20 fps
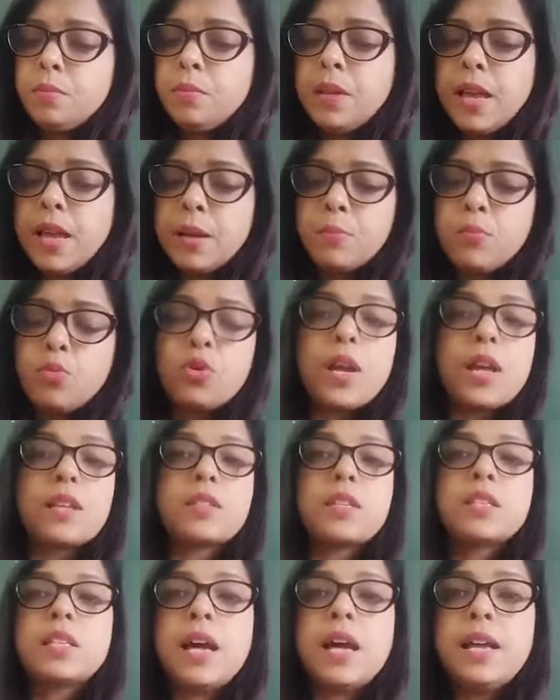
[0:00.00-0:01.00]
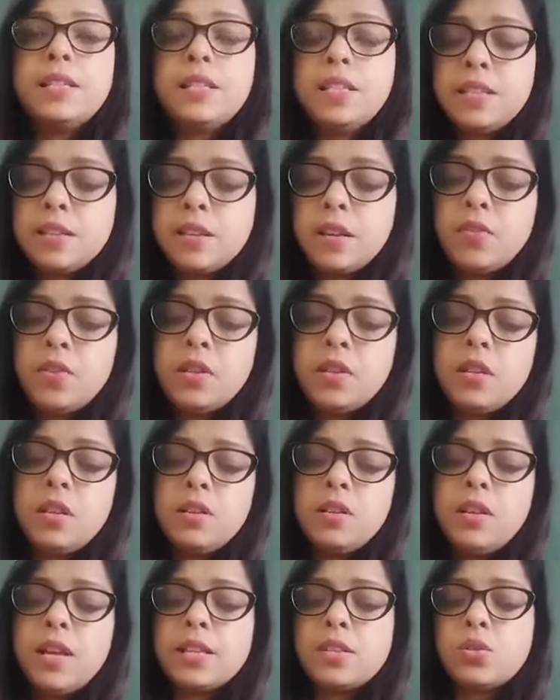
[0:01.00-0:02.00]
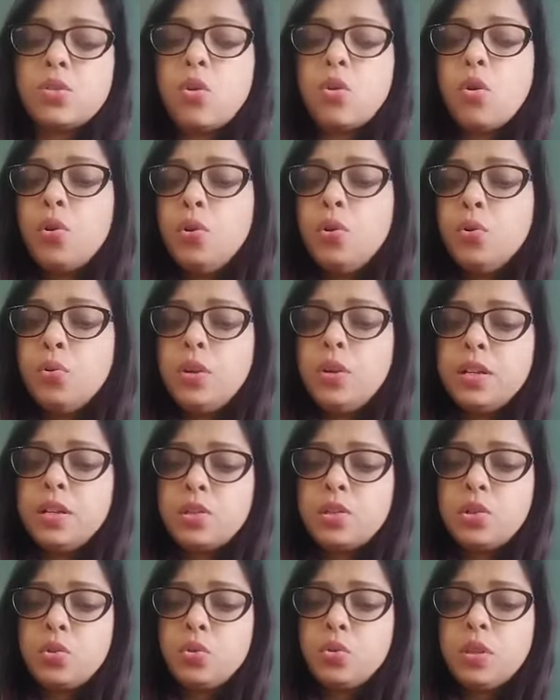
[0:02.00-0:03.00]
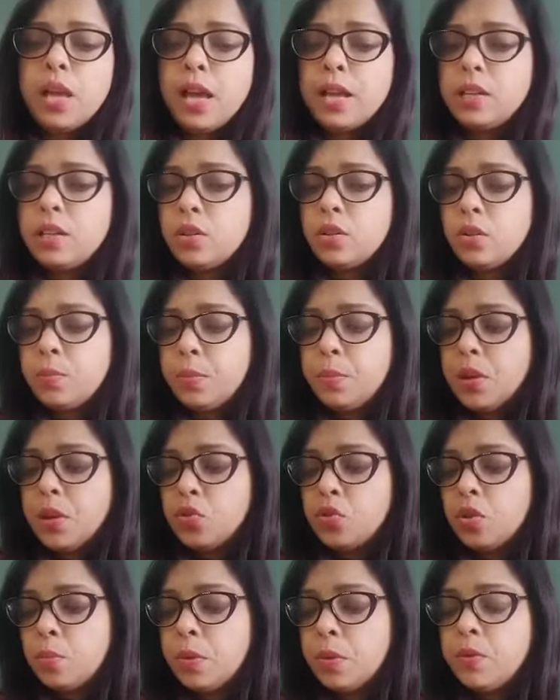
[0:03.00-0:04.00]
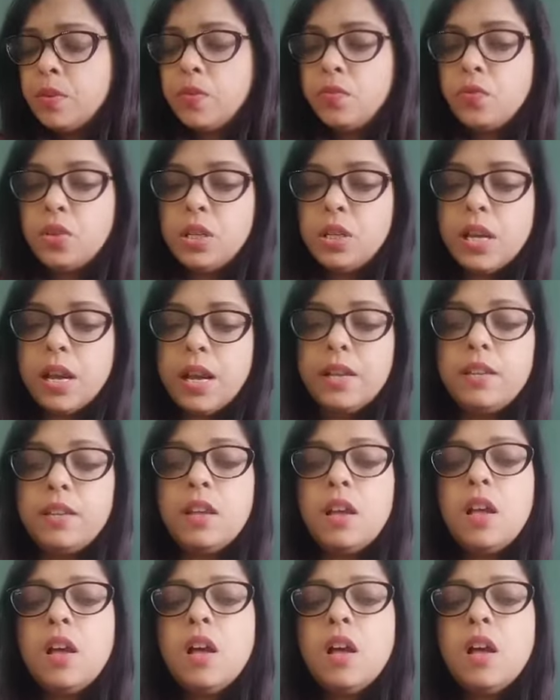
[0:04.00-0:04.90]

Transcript: a book exercise is given, yes or no. Let's do that on page number 59.